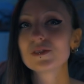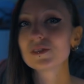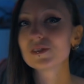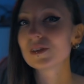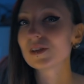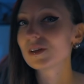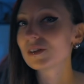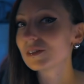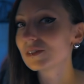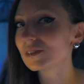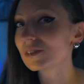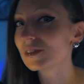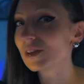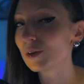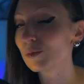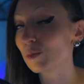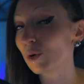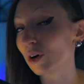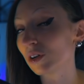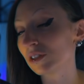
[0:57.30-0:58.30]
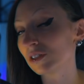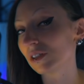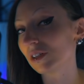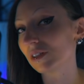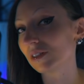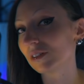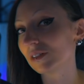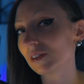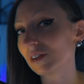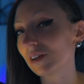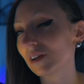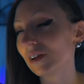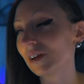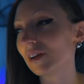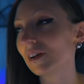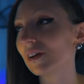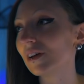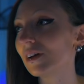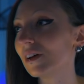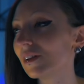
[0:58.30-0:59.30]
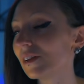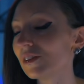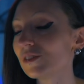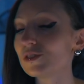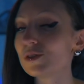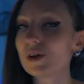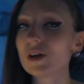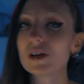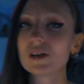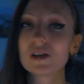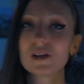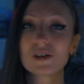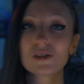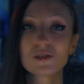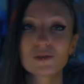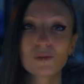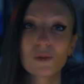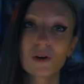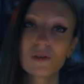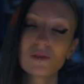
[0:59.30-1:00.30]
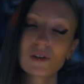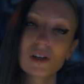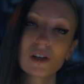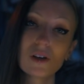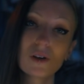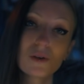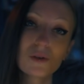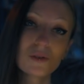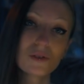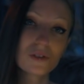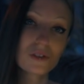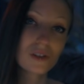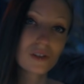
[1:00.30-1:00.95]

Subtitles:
then keep watching. Unless you hate ASMR videos,